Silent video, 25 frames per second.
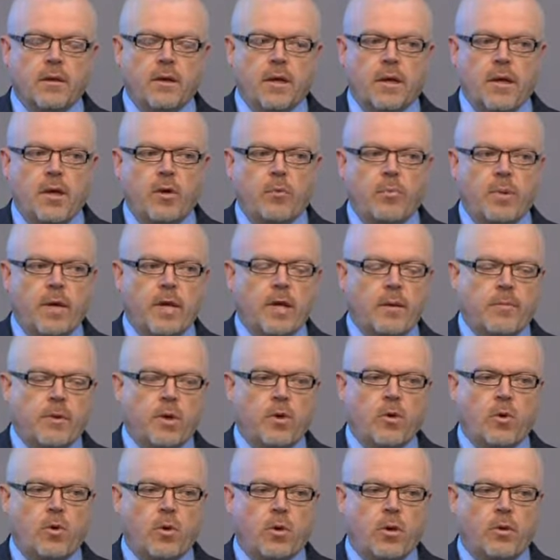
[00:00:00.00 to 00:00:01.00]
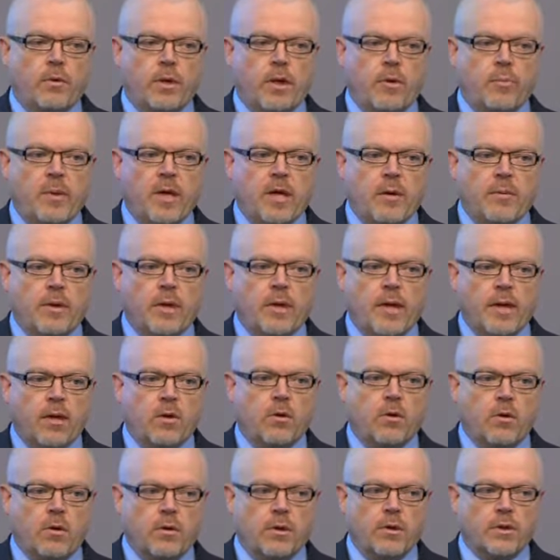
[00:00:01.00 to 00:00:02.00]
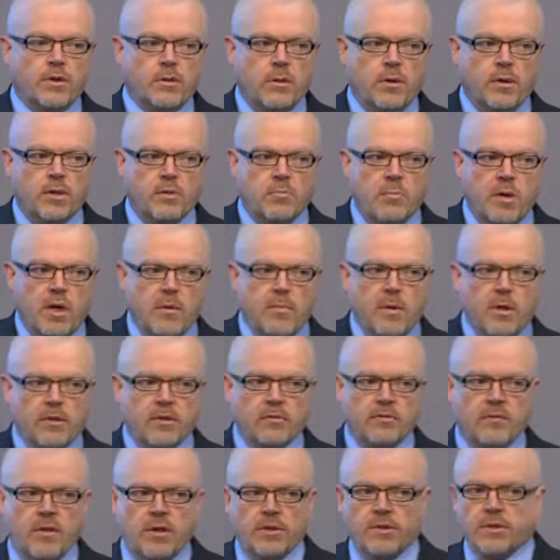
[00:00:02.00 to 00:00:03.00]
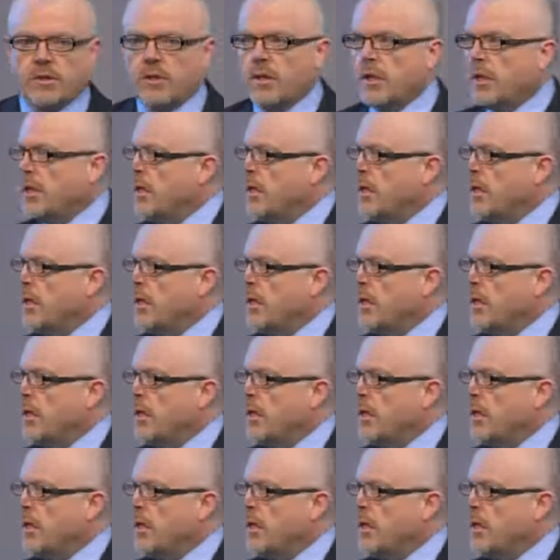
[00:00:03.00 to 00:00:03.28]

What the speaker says: and he'll pick up the Lync call on his mobile device.